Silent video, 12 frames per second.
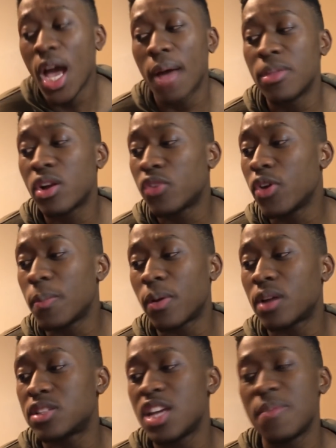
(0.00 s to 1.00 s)
I mean, they're a
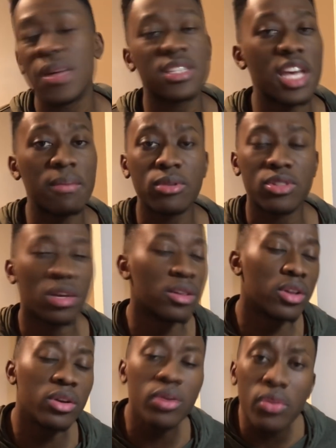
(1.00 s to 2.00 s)
football team that's able to
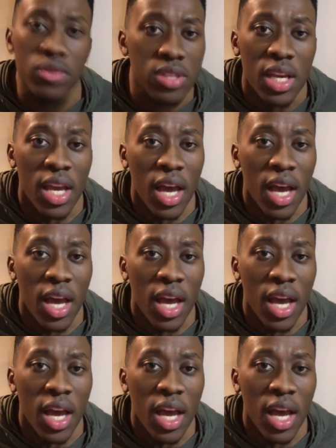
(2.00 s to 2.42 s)
lose